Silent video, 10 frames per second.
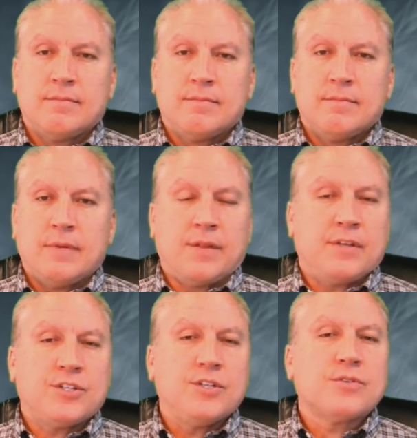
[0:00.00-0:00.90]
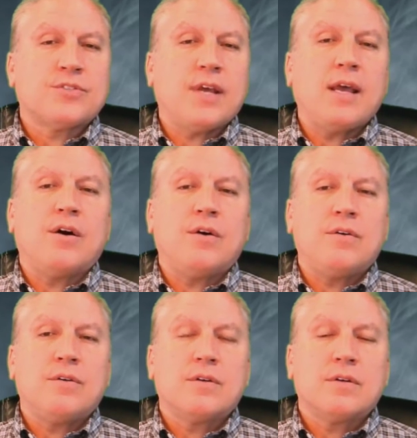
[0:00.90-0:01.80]
An additional sale
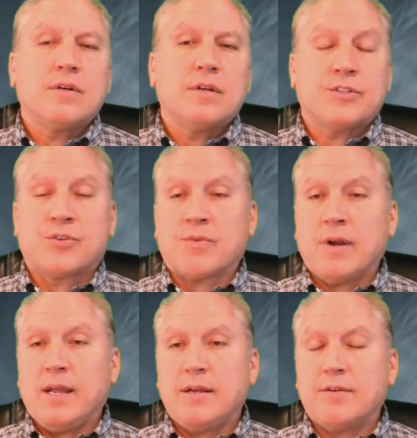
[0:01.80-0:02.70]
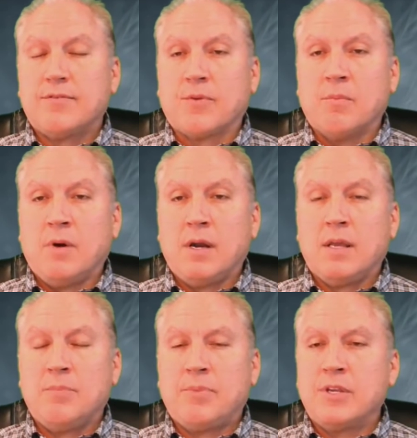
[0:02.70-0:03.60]
is great for money,
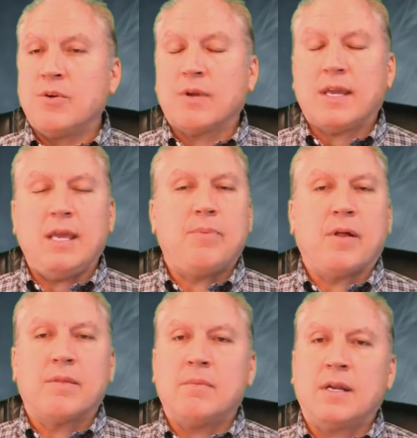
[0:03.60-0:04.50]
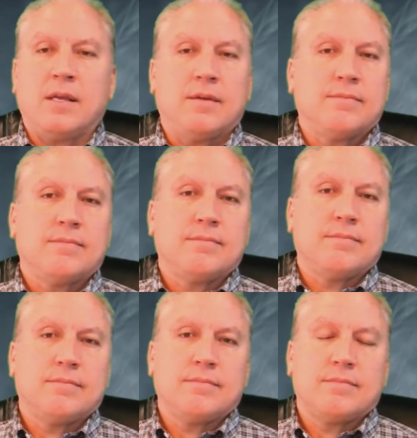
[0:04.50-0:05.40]
but you don't keep all the money.
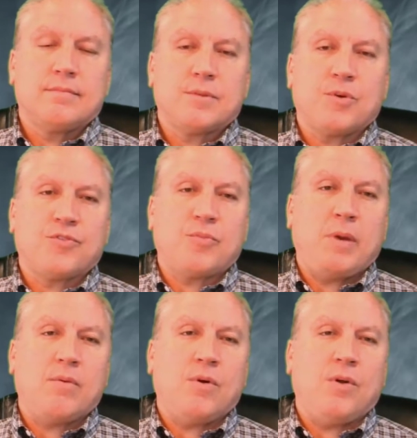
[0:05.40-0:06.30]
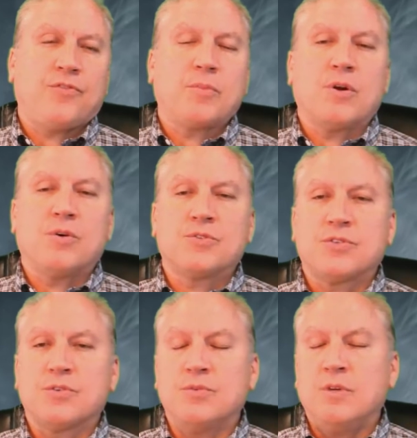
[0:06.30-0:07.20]
Some goes to payroll, some goes
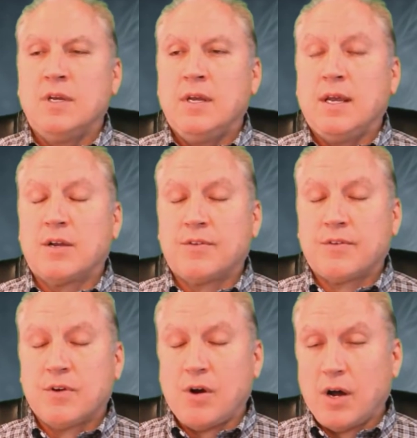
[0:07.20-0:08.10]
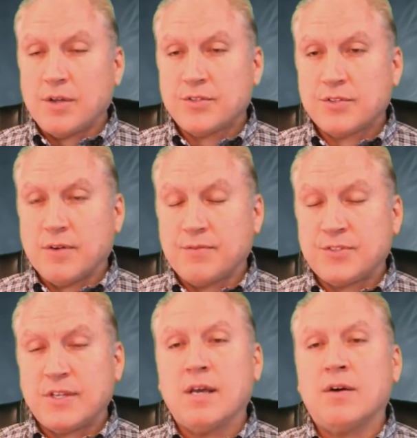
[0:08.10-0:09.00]
to cost of
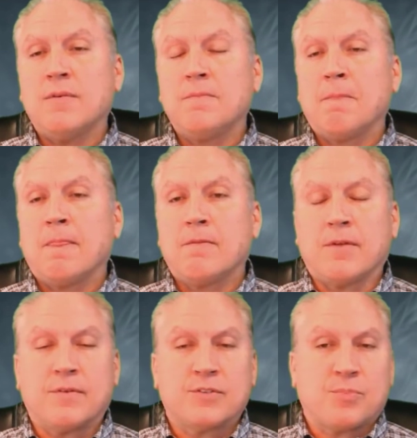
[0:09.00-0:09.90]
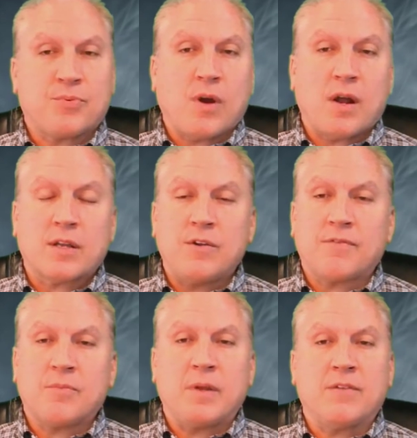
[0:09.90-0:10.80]
sale, whether it's a product you have
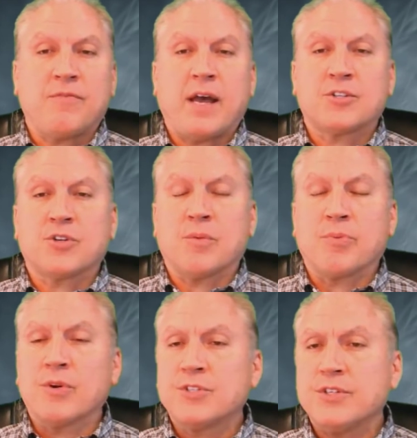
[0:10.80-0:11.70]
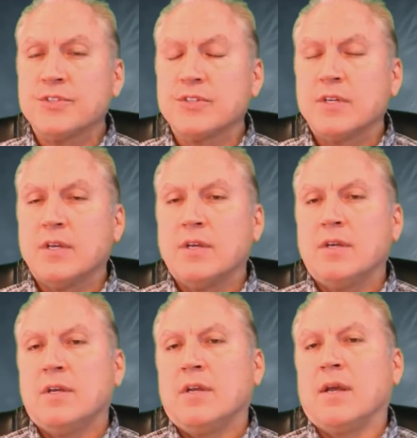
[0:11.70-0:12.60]
to manufacture or purchase.
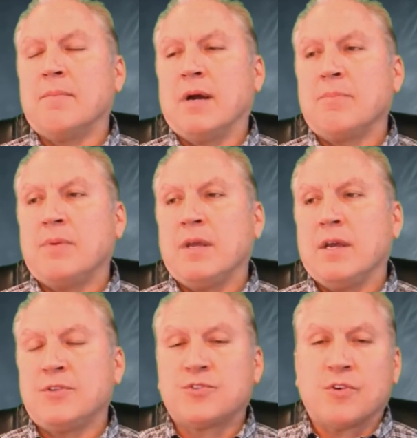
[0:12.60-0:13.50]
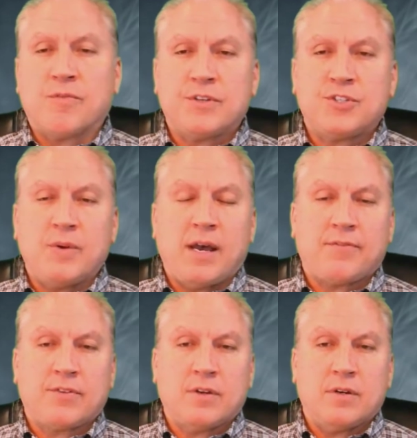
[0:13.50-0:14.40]
It might be a service you have
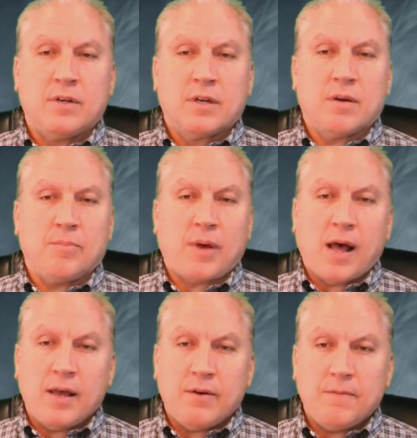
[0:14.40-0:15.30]
to compile.